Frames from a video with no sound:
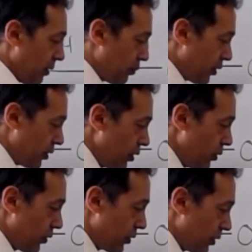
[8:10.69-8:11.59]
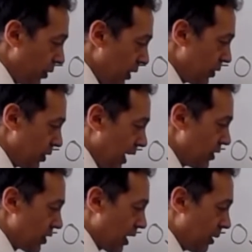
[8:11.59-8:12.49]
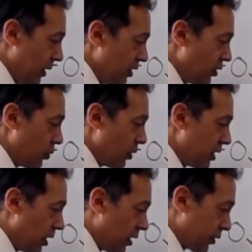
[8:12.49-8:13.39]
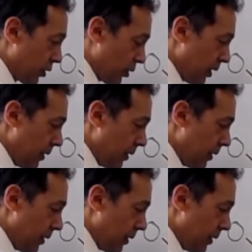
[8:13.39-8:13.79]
produce this enzyme into adulthood